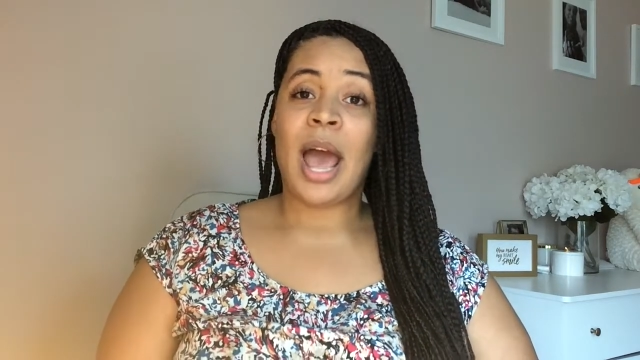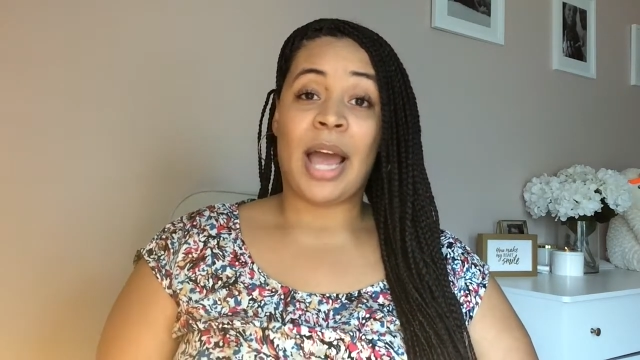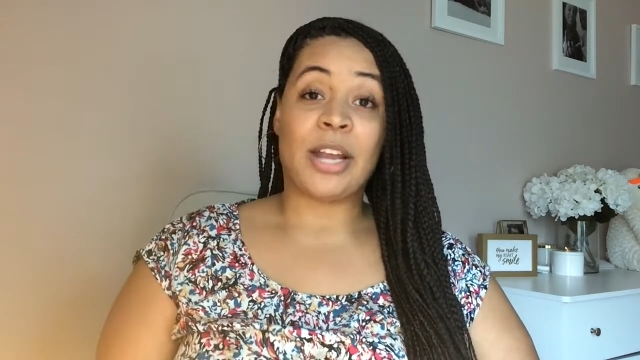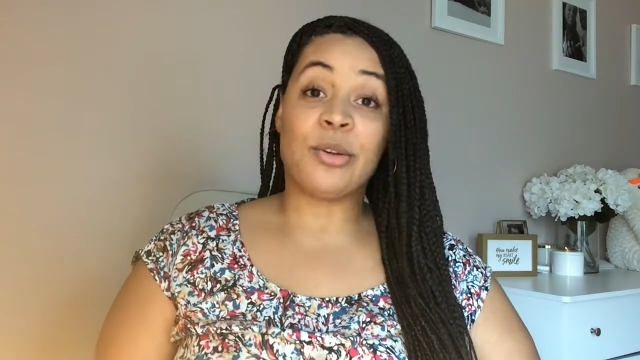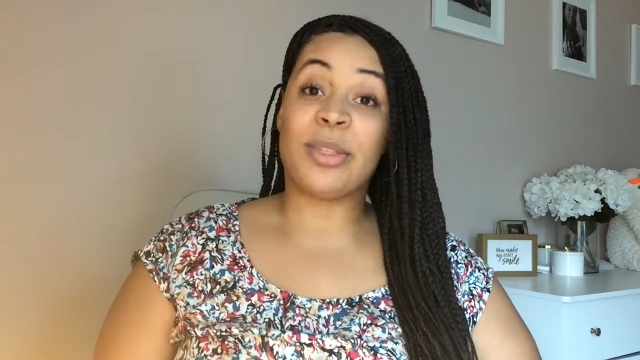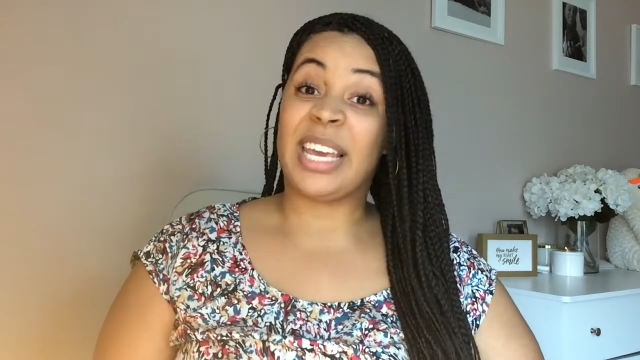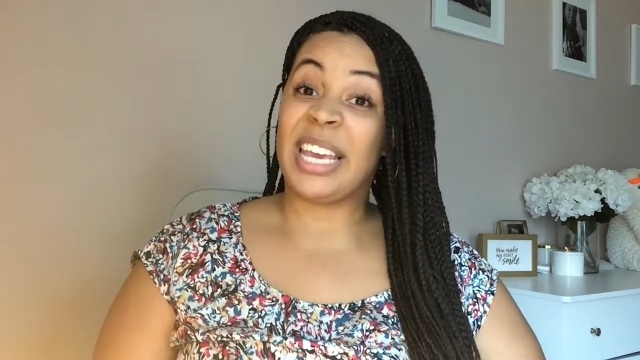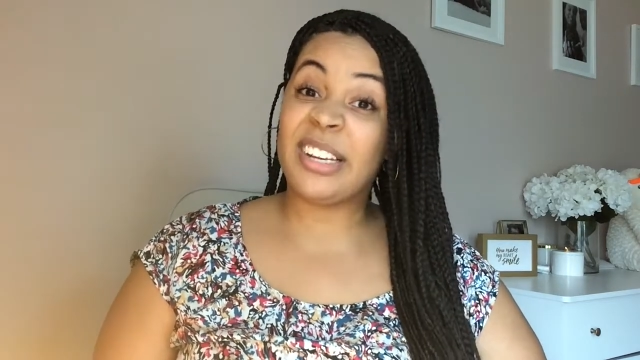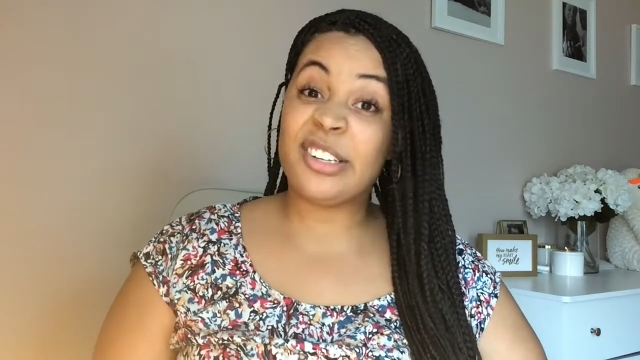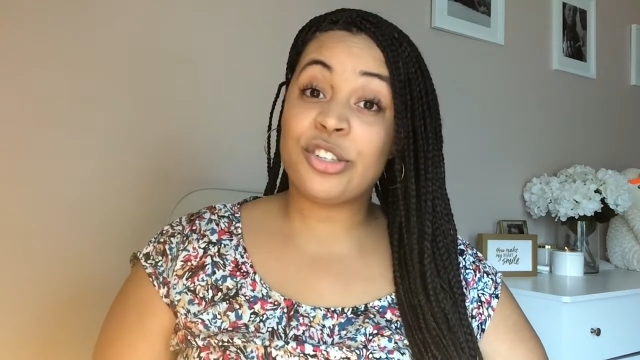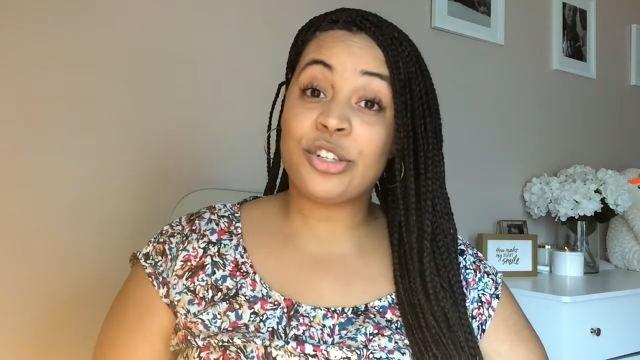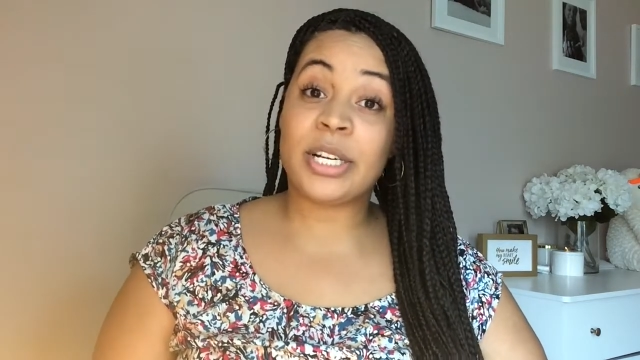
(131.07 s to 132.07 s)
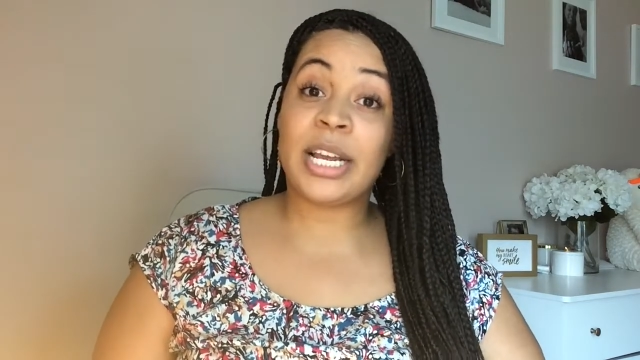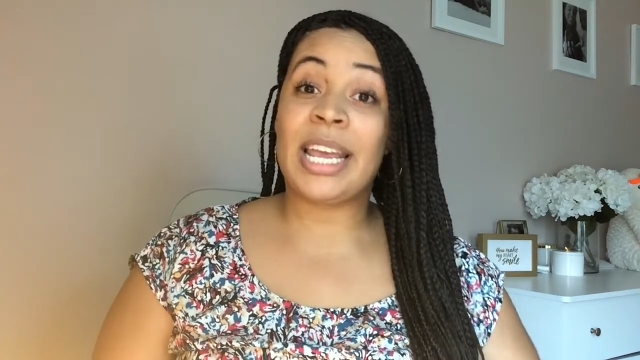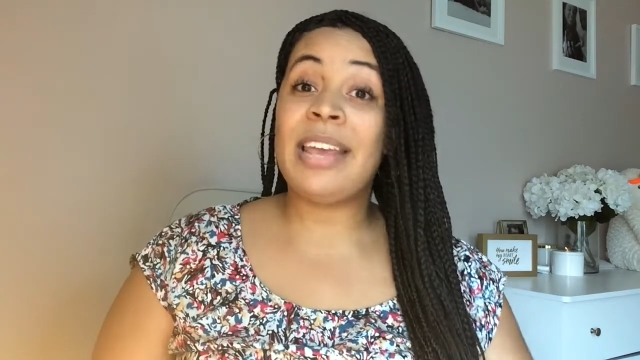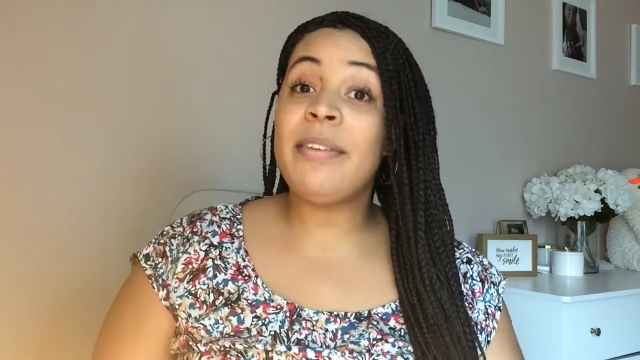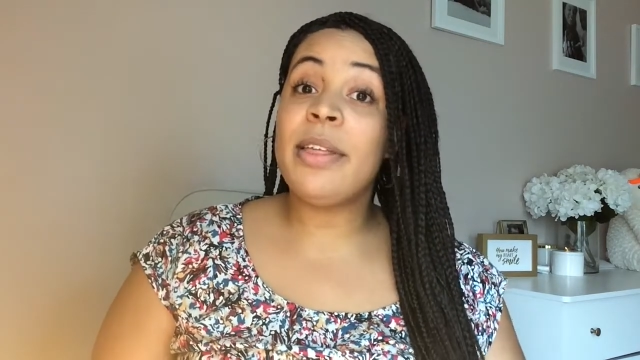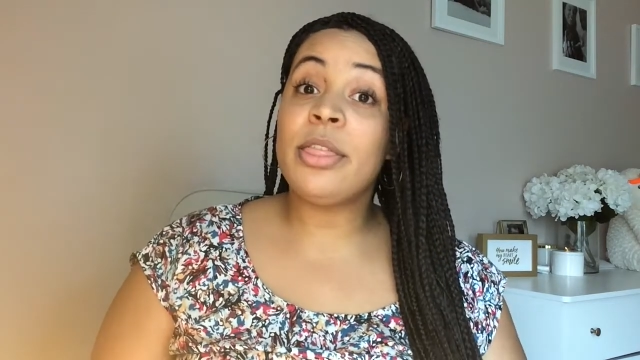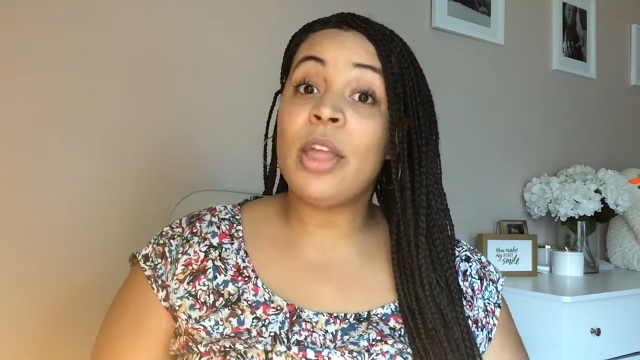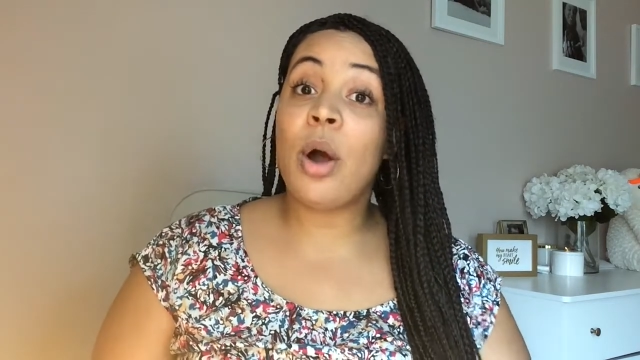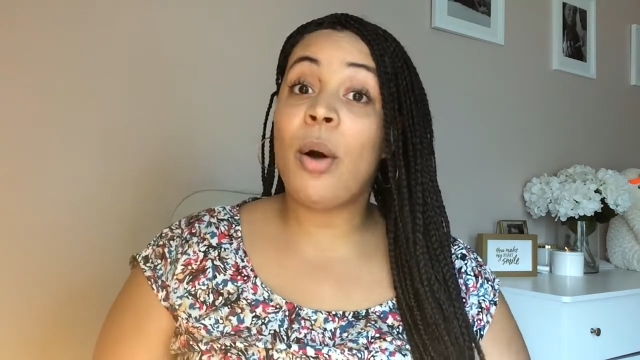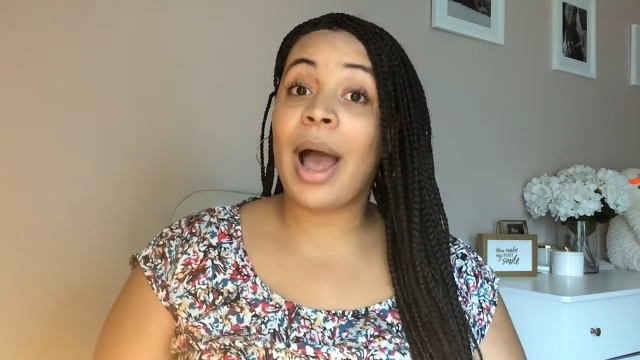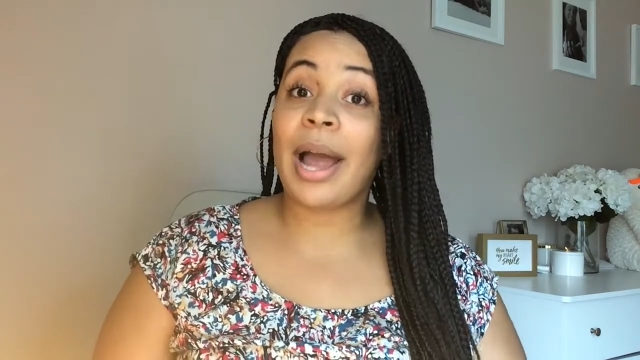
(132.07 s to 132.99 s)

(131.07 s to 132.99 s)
I knew the industry. Even though